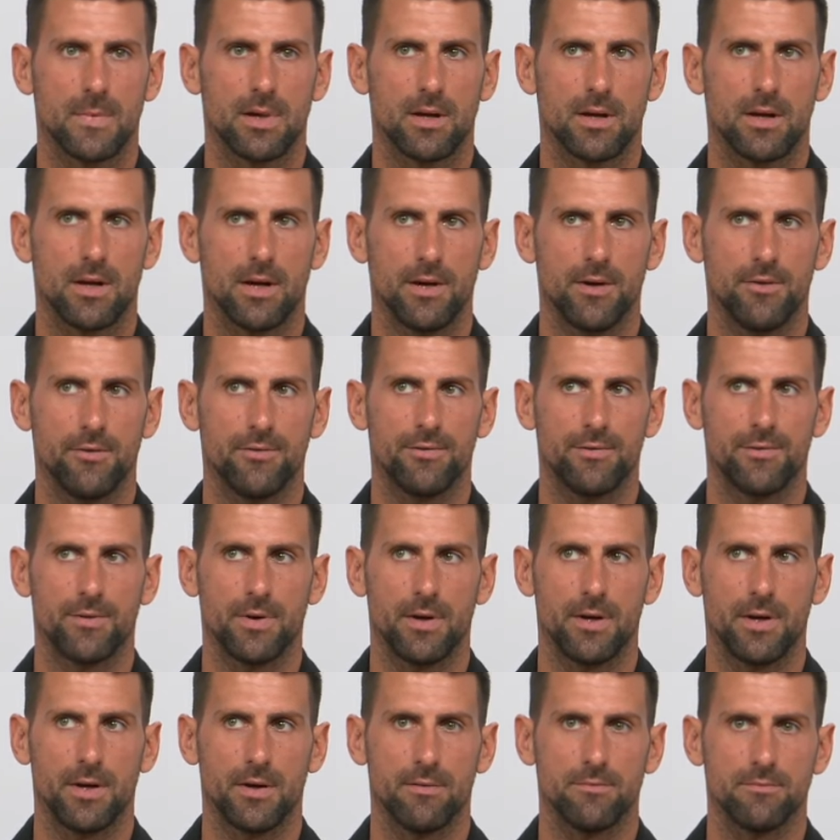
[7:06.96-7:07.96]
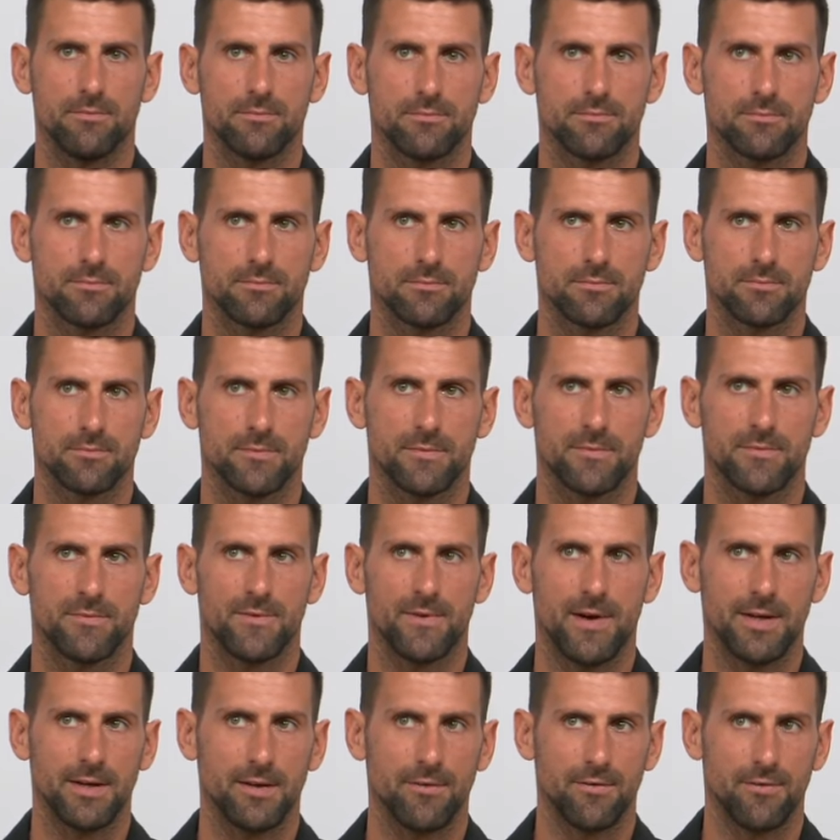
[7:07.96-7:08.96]
kind of
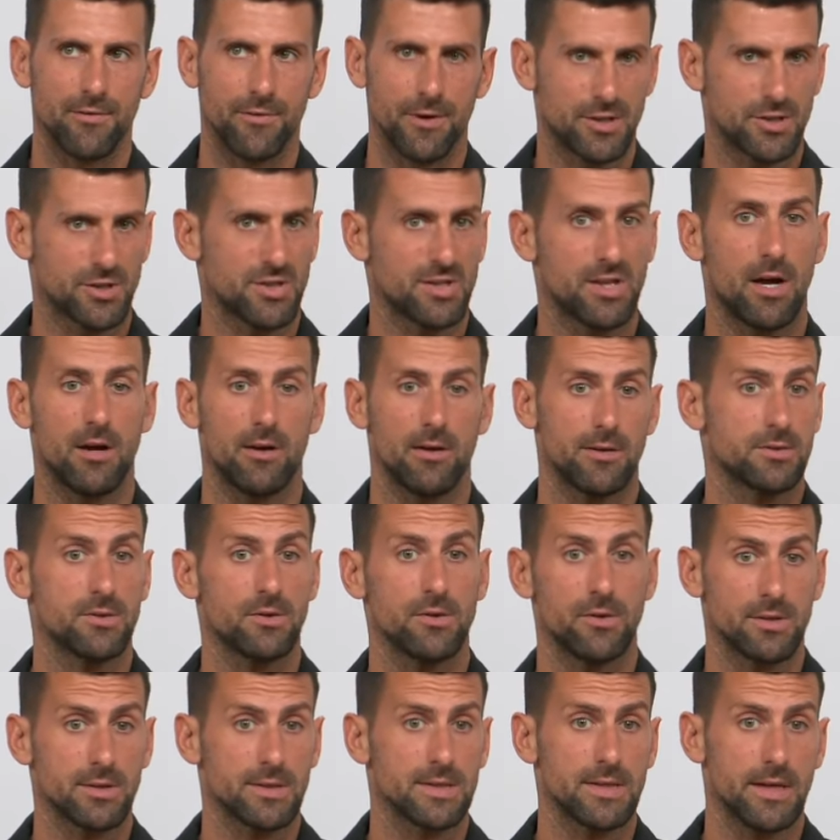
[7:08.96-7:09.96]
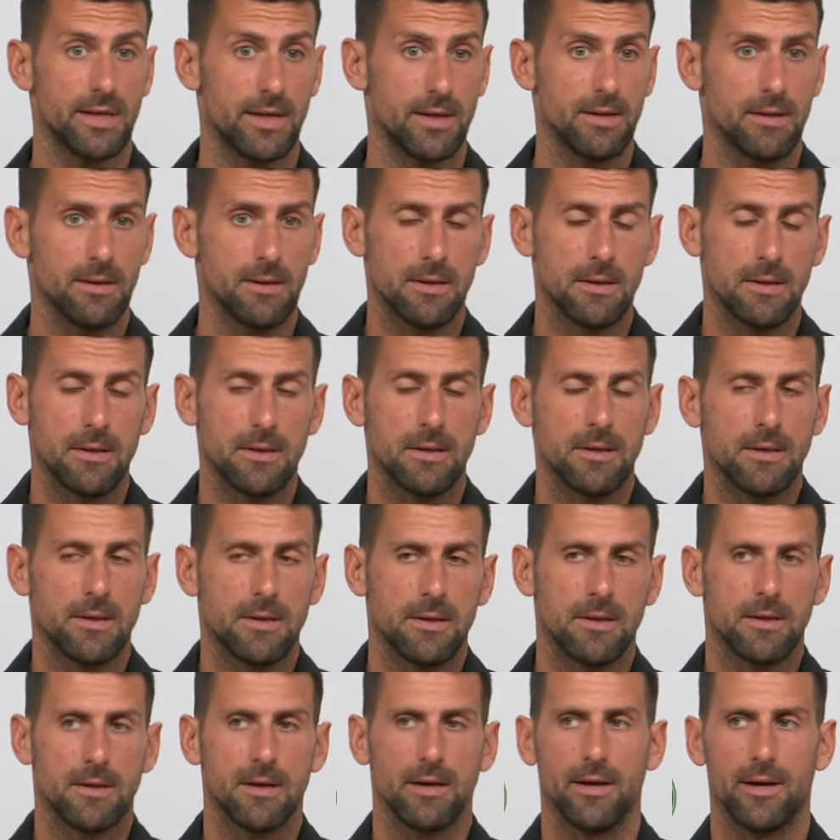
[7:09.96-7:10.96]
find a fresh start, so to say,
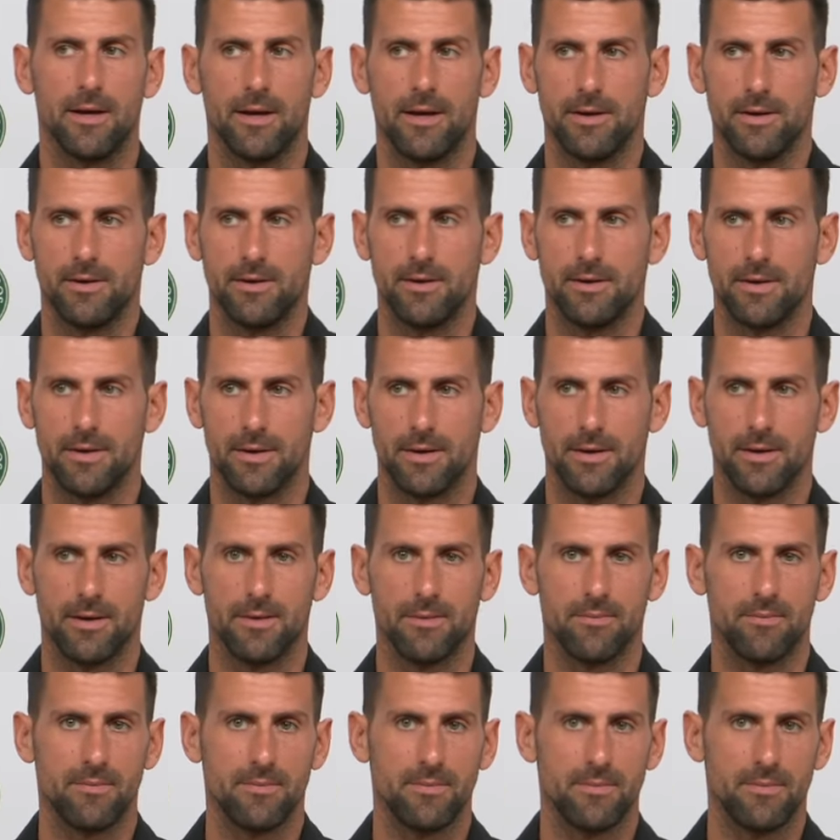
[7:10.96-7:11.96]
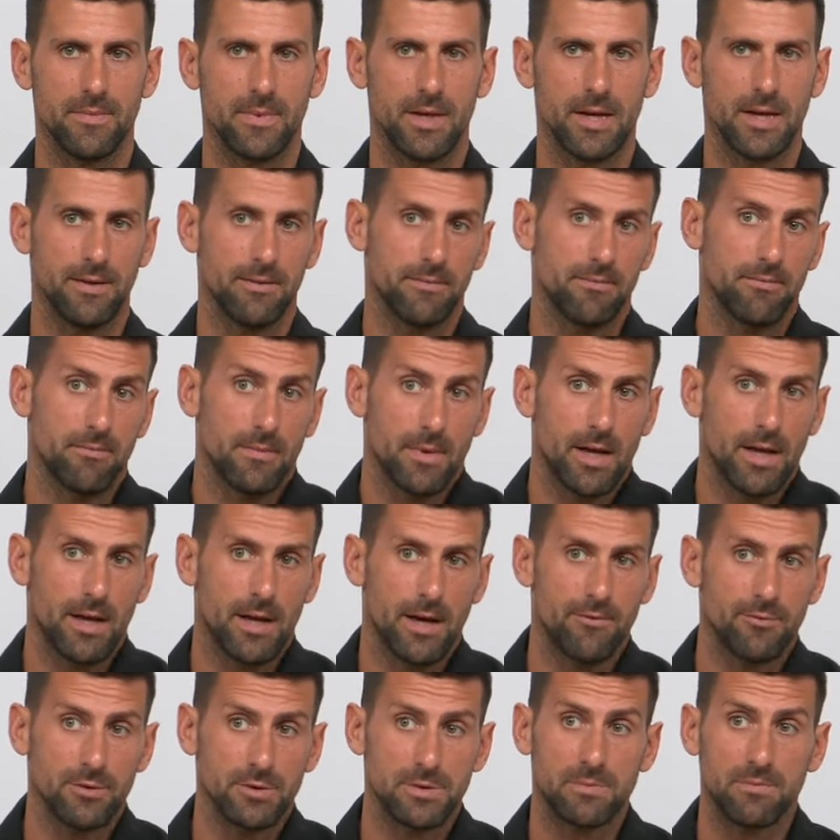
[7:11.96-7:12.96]
and
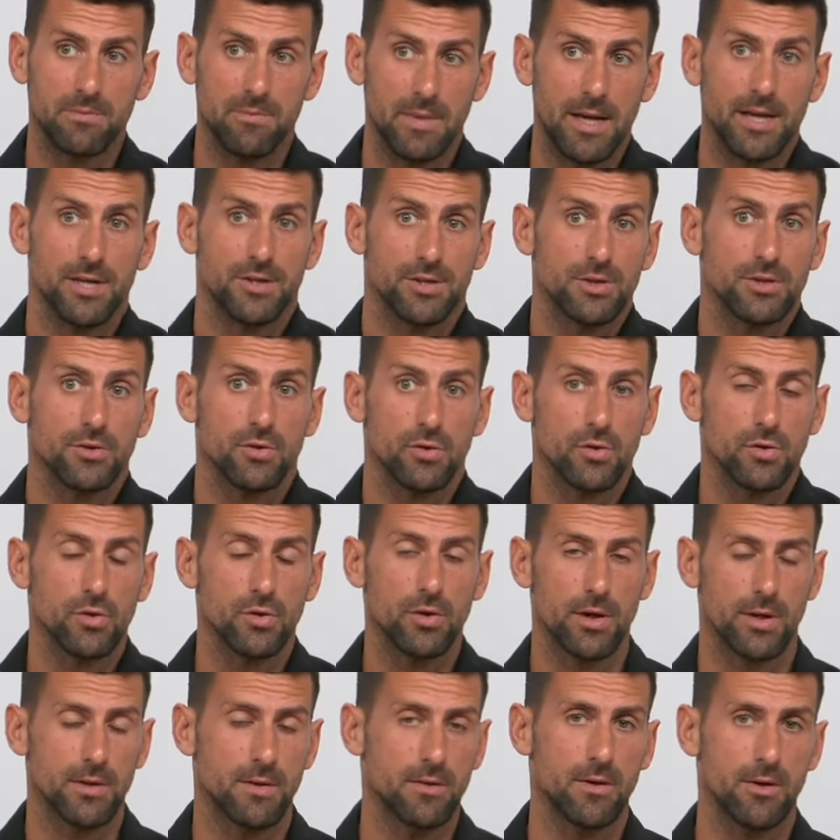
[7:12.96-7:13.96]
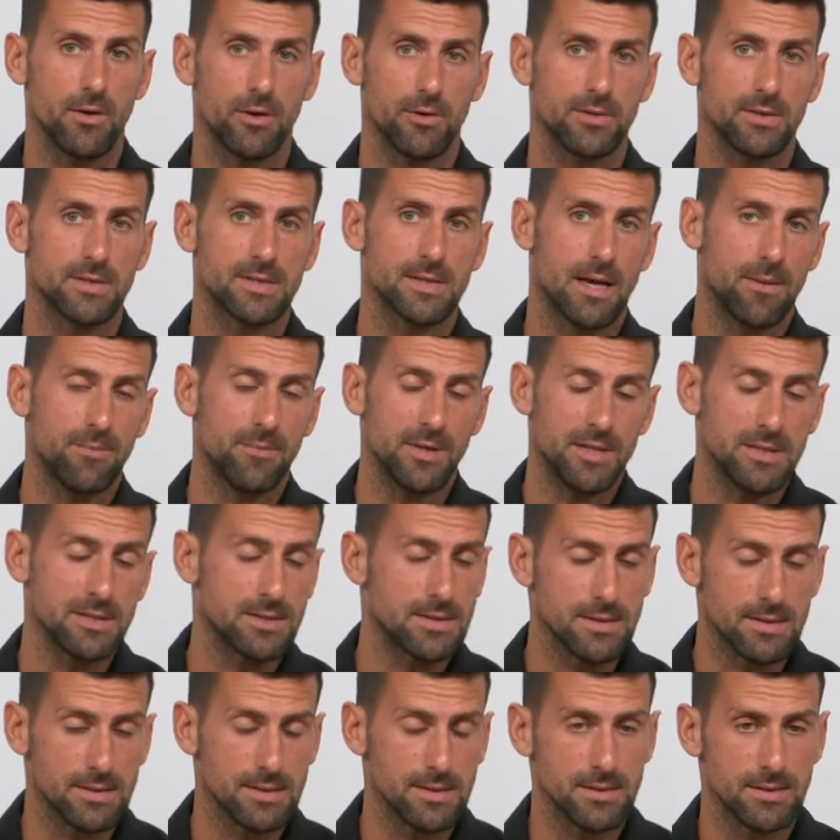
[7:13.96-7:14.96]
I was managing to do it, you know, in some
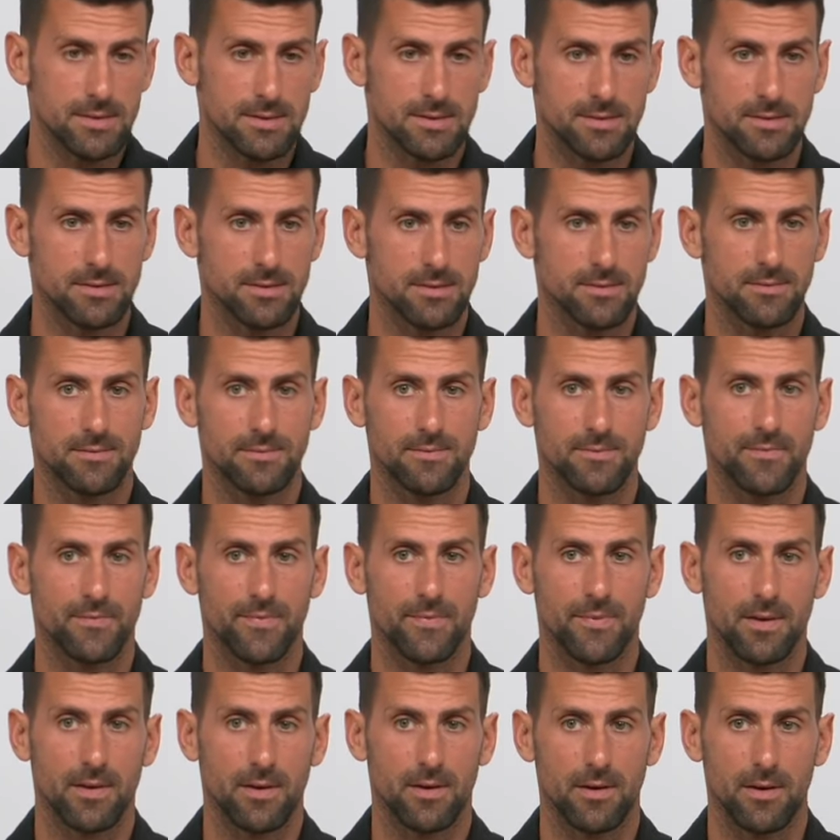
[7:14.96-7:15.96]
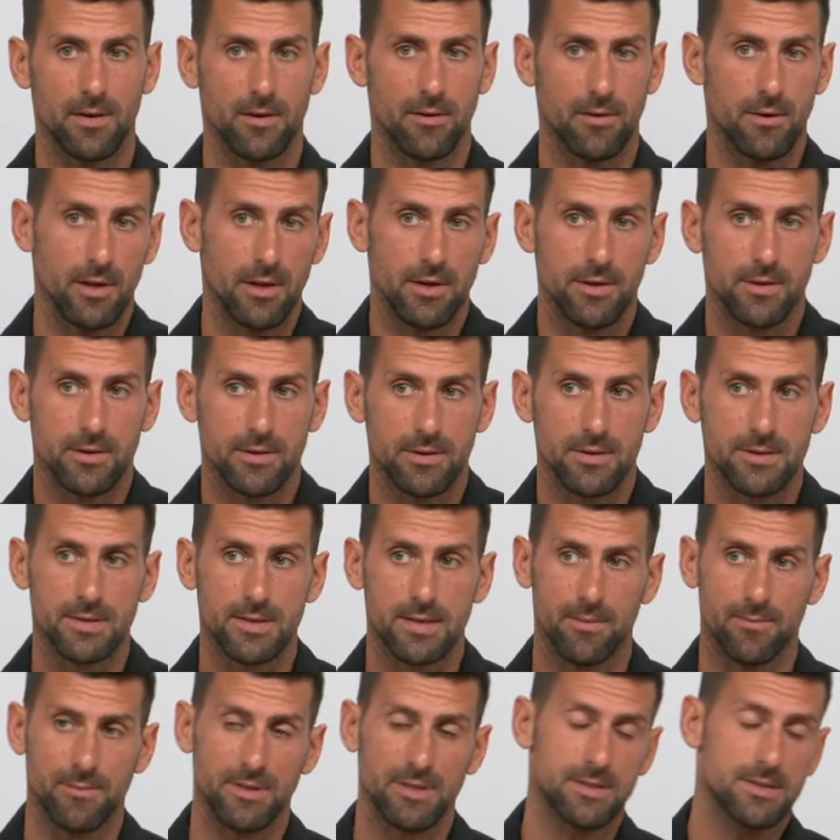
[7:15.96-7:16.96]
instances earlier, in
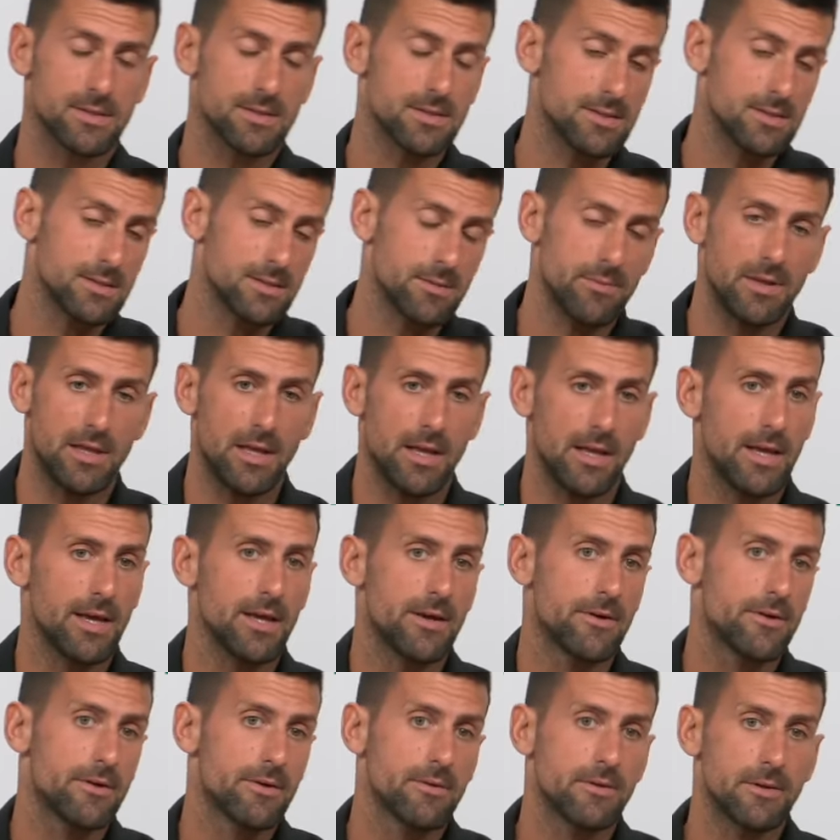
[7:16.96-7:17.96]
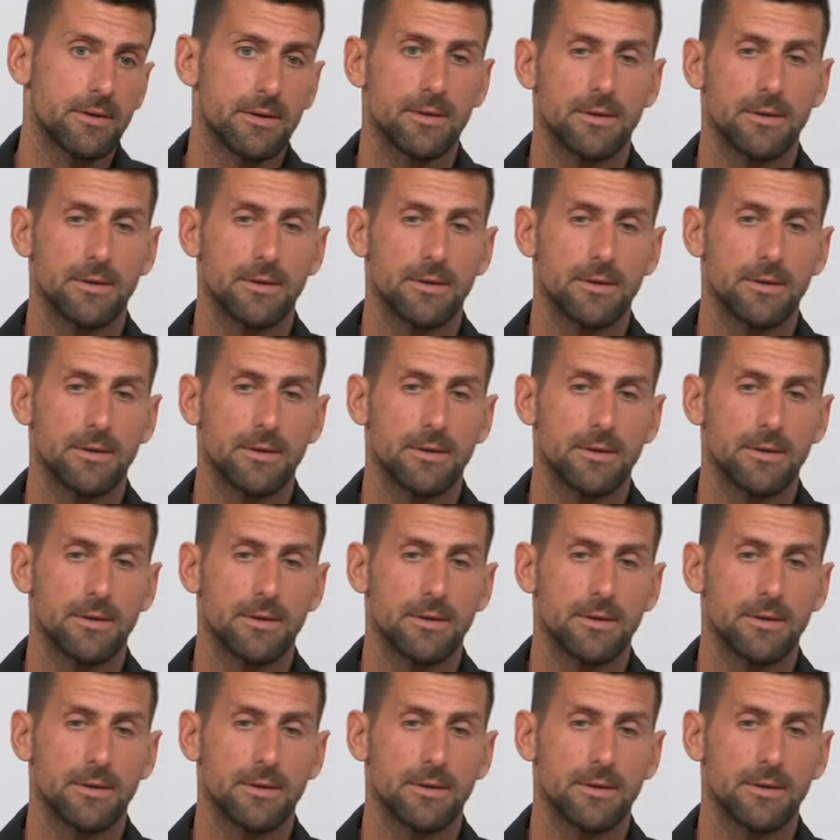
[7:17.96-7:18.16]
some instances a bit later.